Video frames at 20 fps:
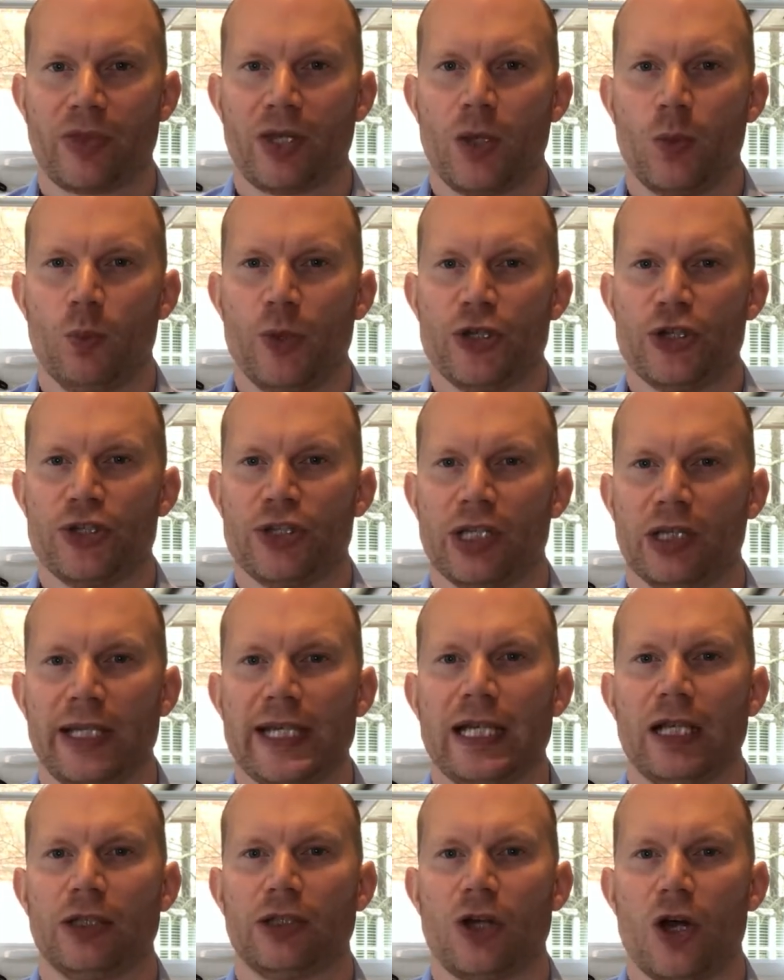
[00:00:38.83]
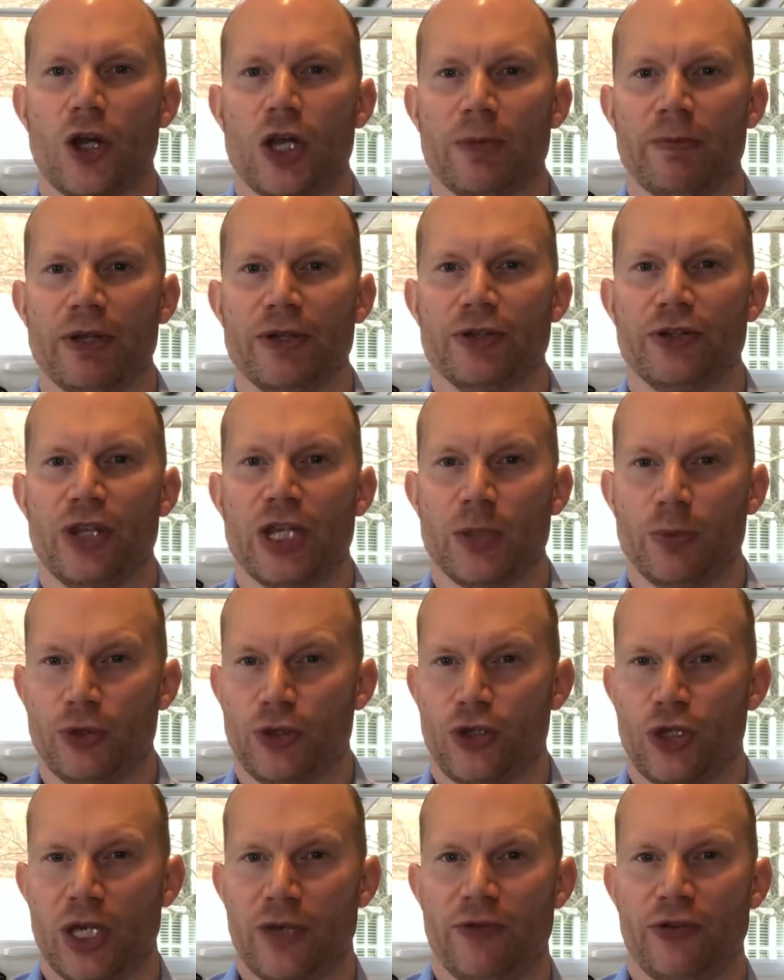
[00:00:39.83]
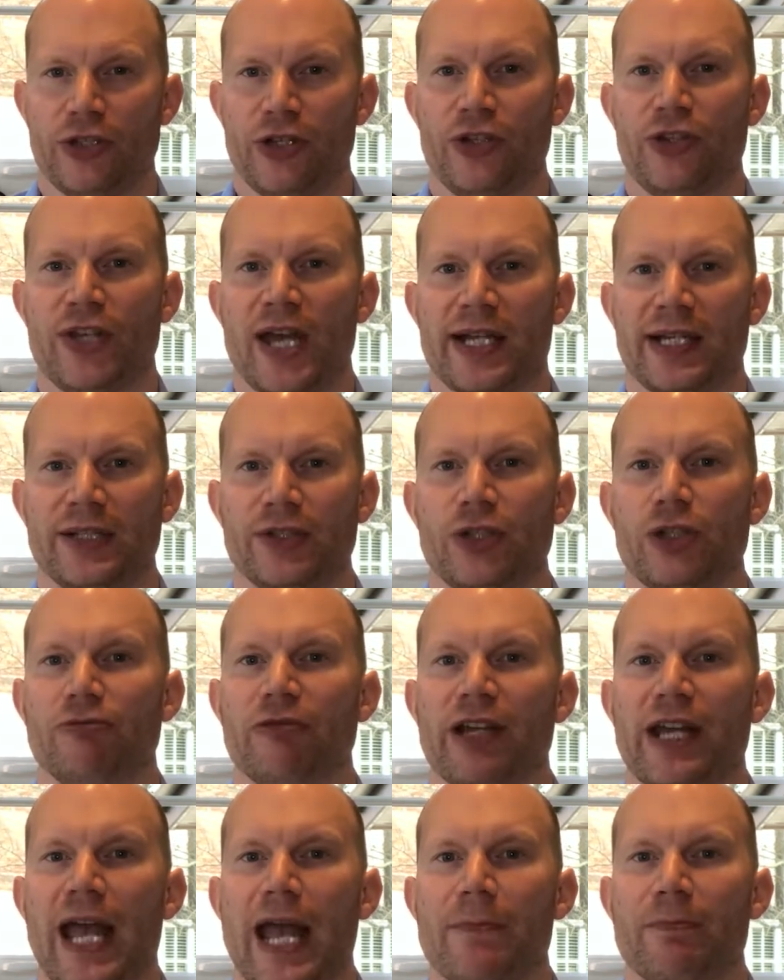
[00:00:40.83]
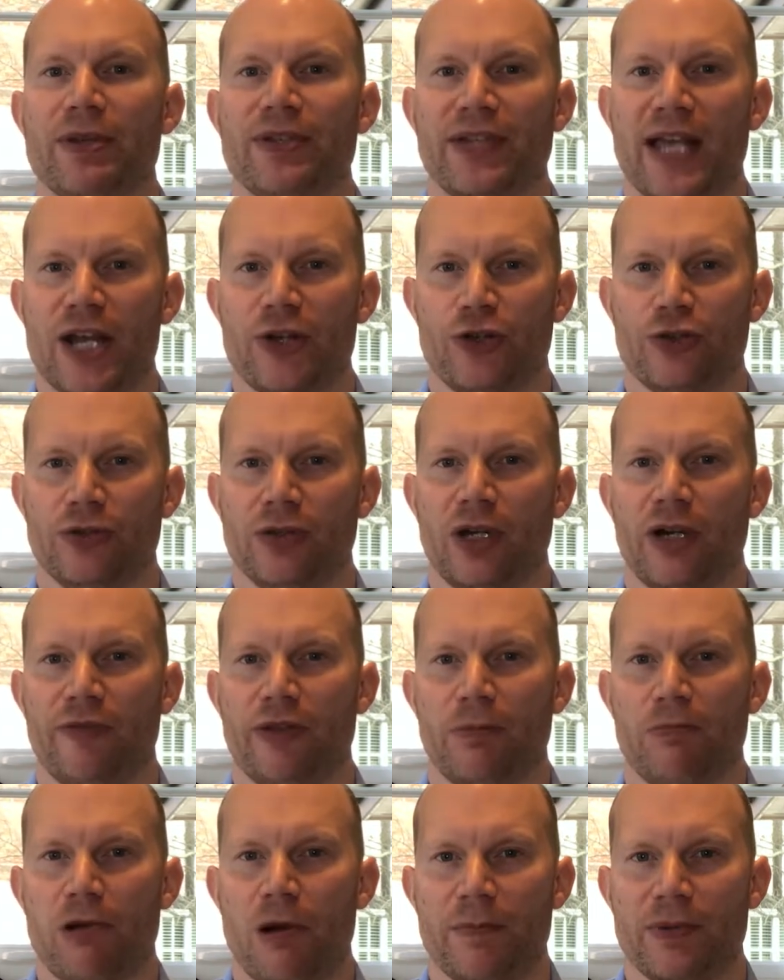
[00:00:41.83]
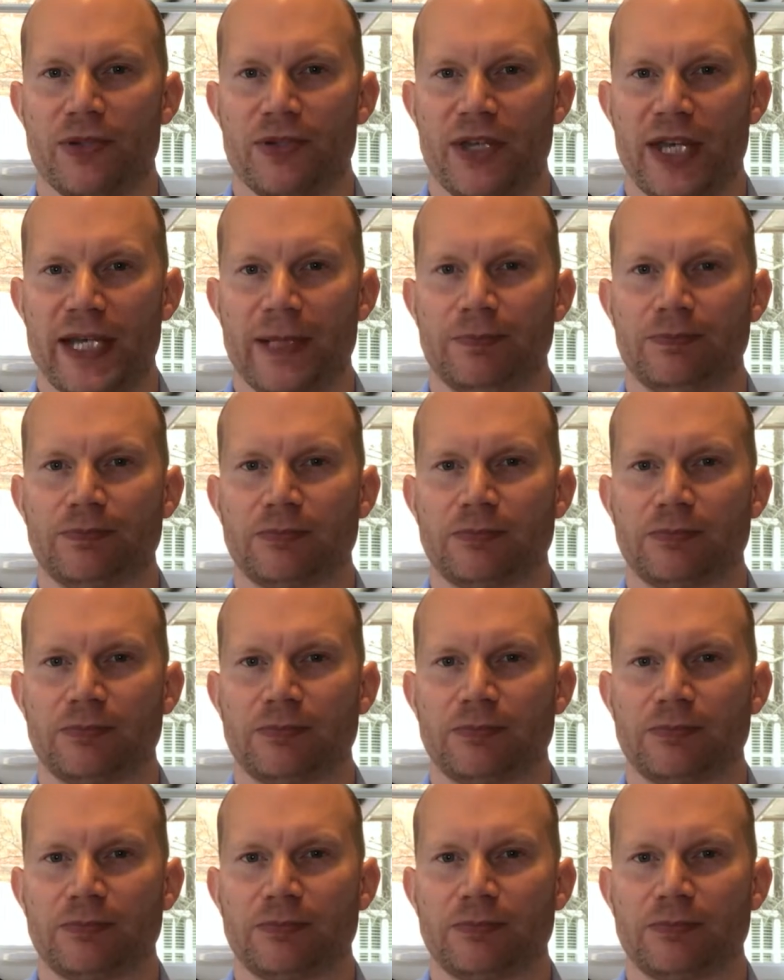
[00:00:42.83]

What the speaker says: which is a legal document that you would serve on your tenant to regain possession of the property.